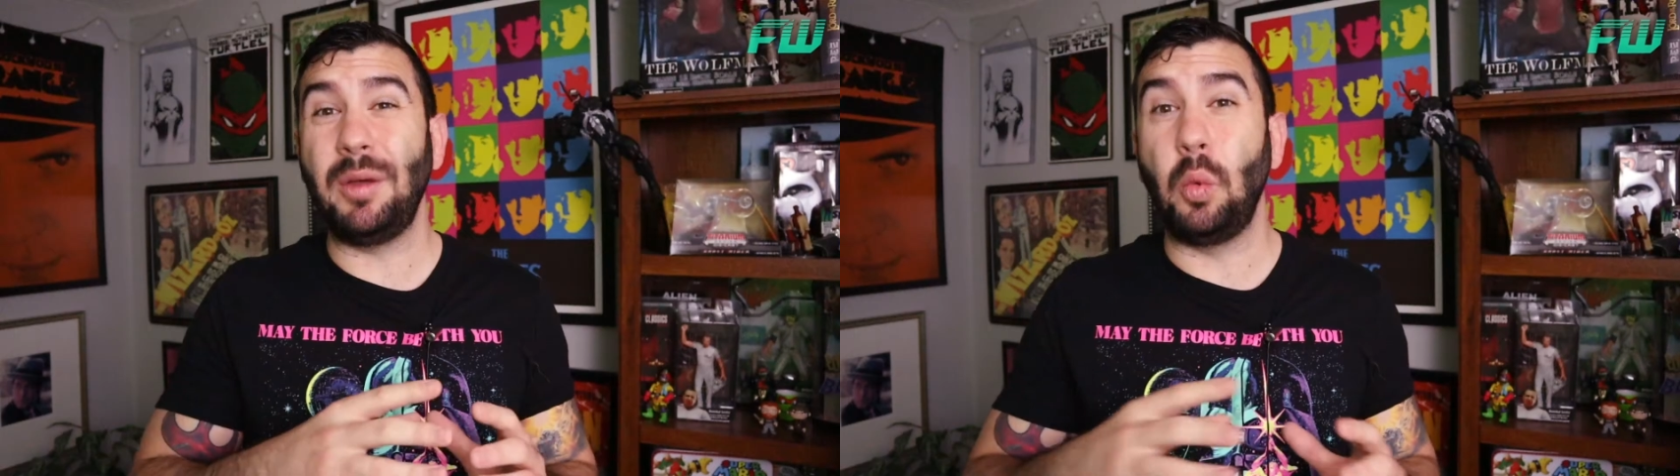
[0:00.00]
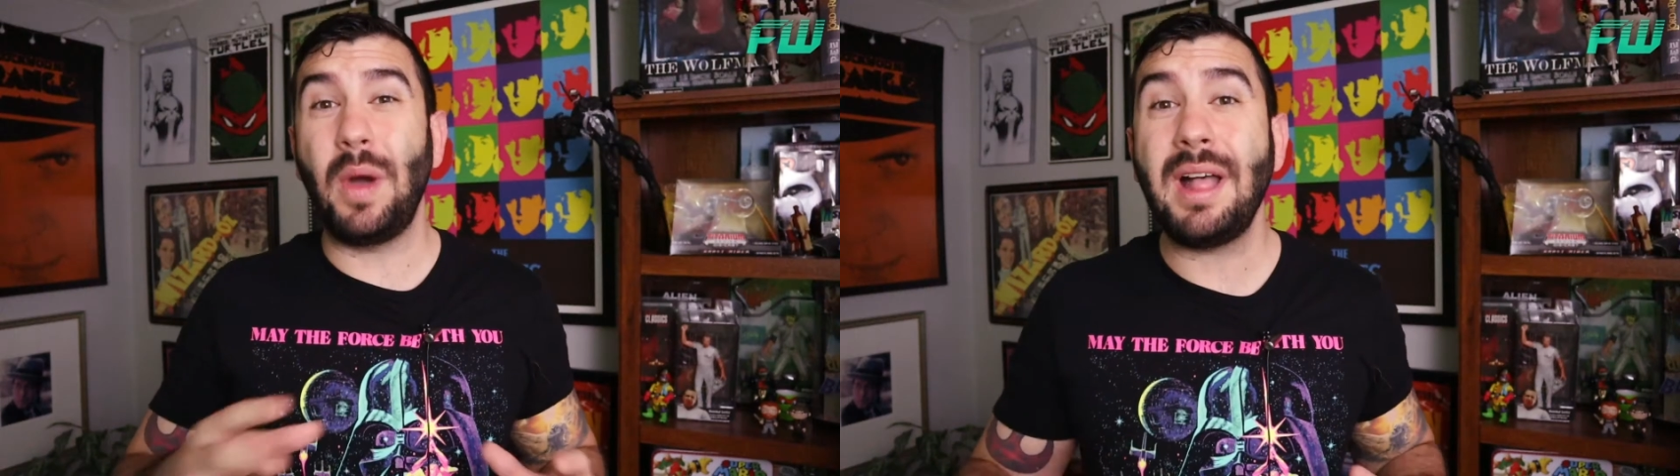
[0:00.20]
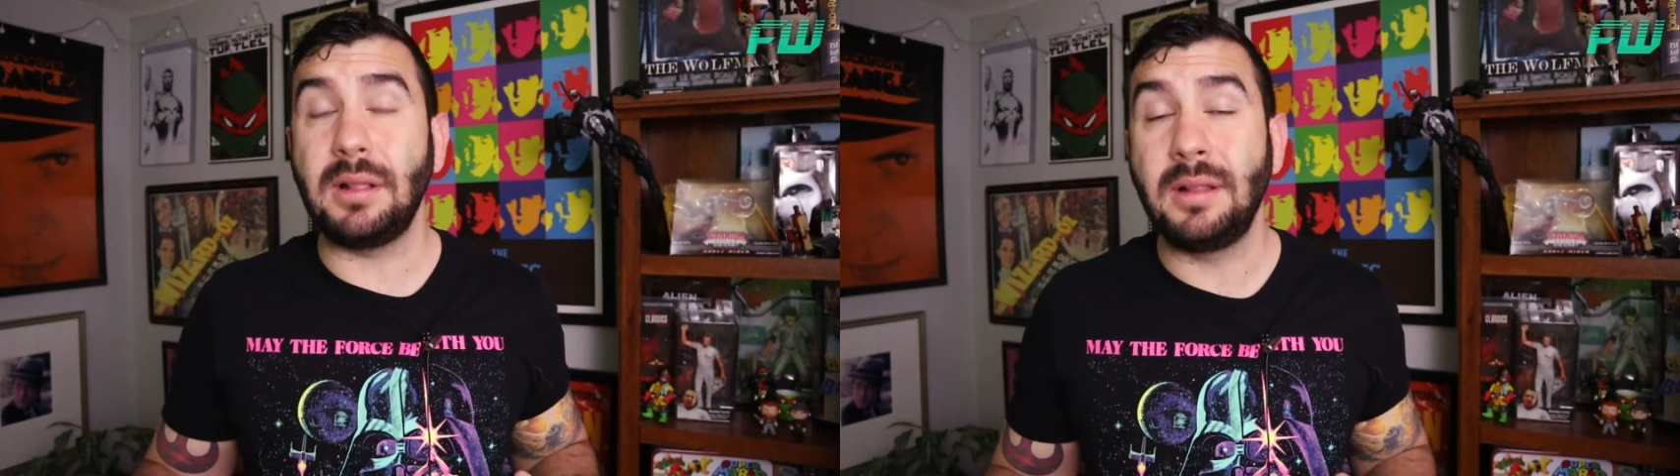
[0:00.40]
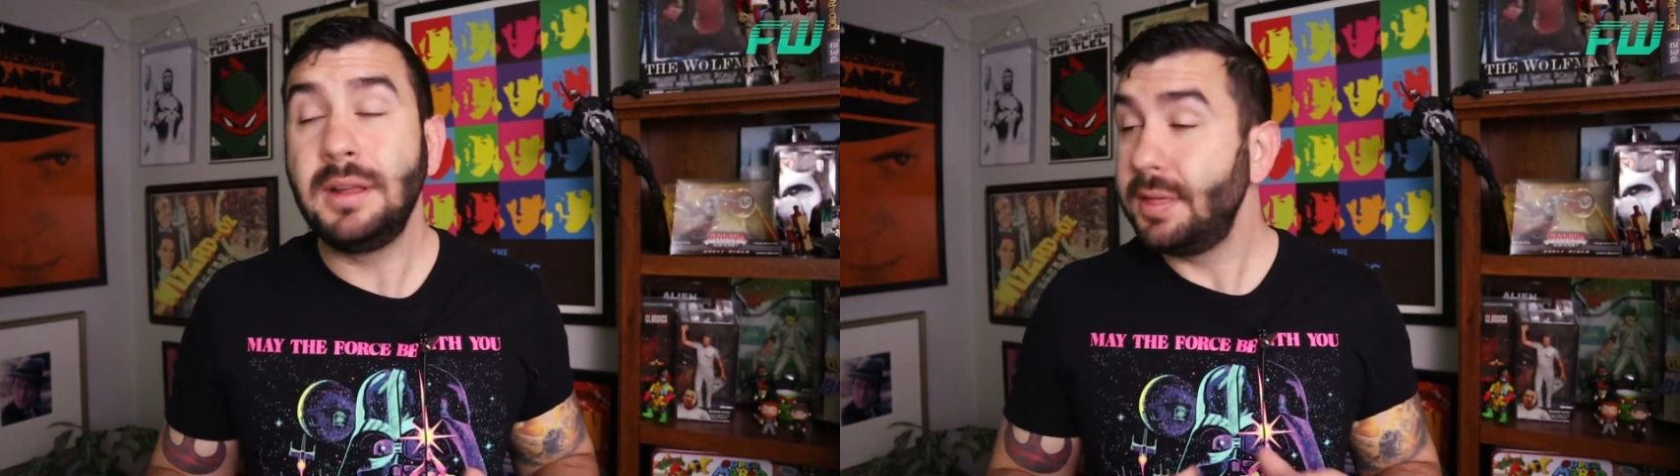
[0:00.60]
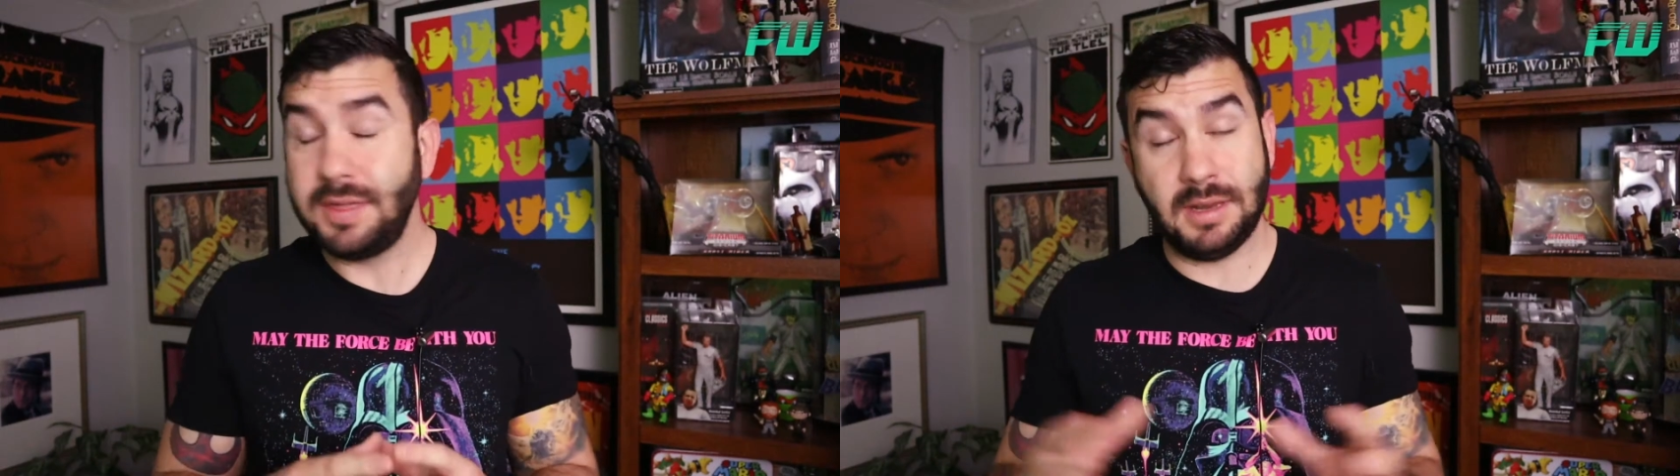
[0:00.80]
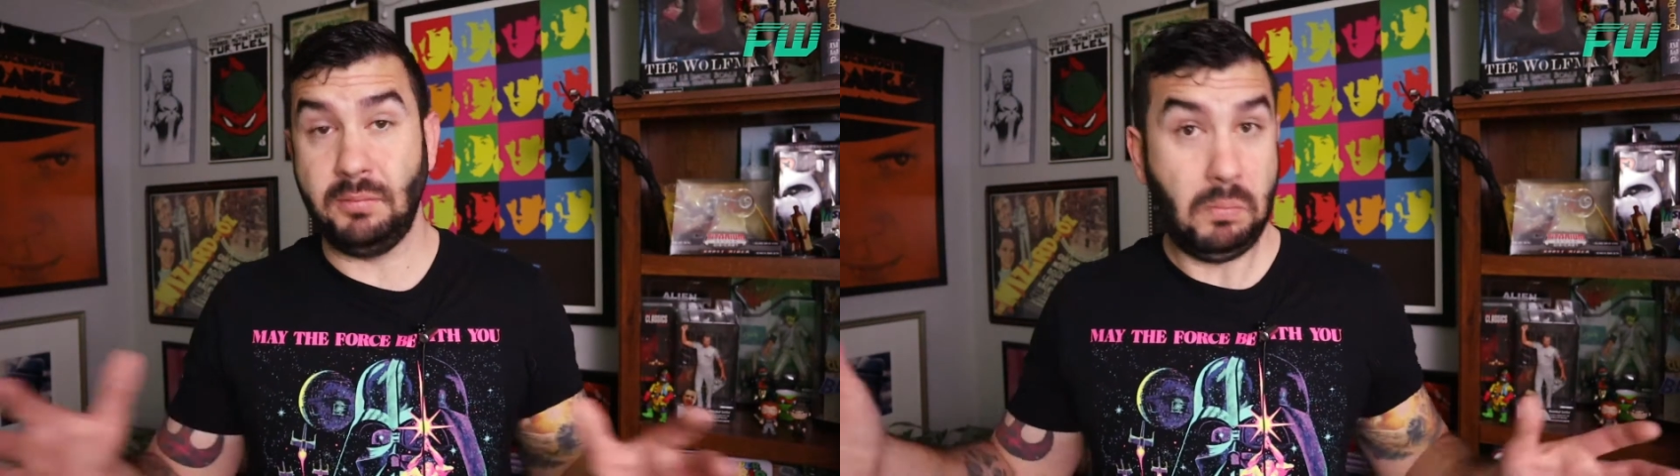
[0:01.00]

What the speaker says: it well, then